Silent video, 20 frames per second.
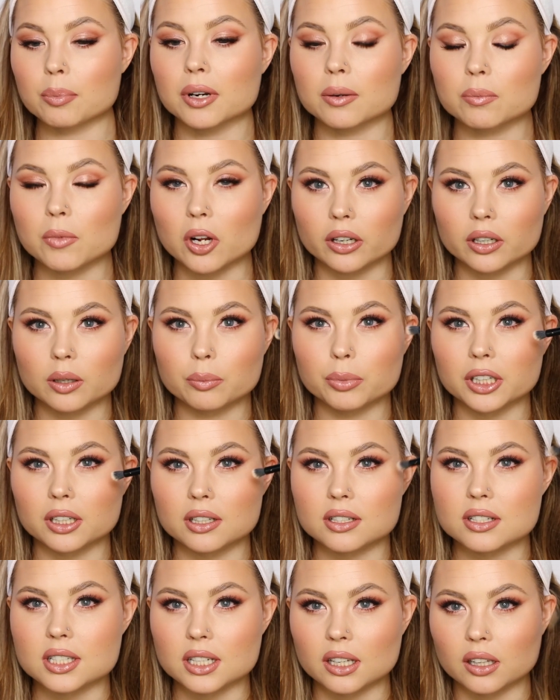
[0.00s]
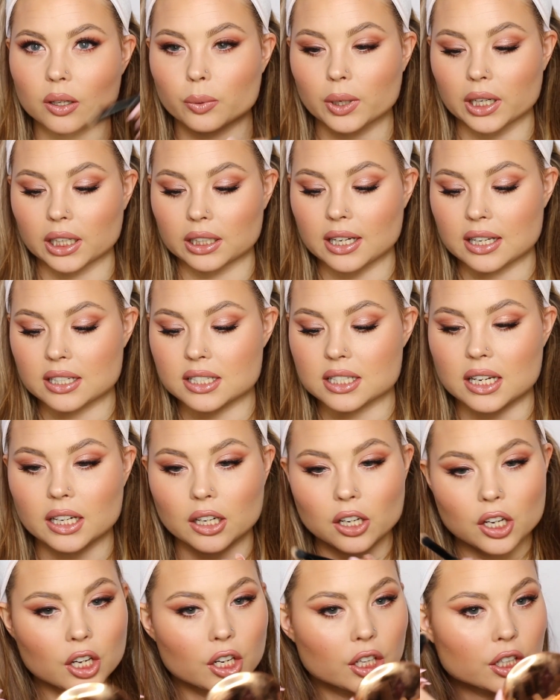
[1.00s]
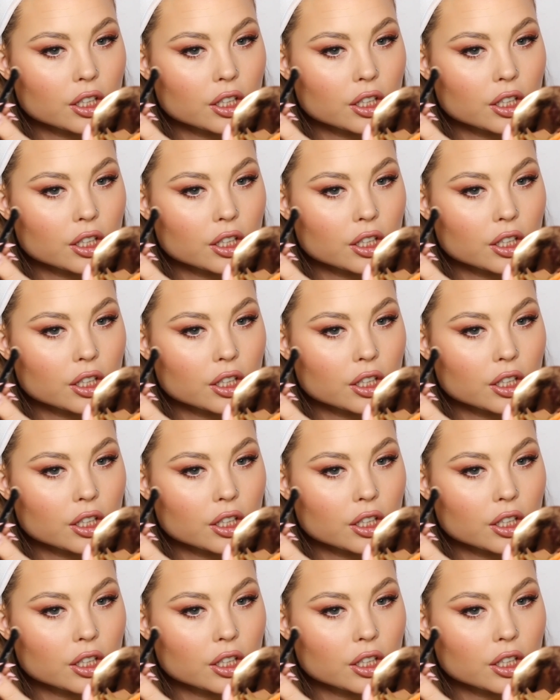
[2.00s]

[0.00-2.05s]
but I'm not gonna bring concealer where it gets like,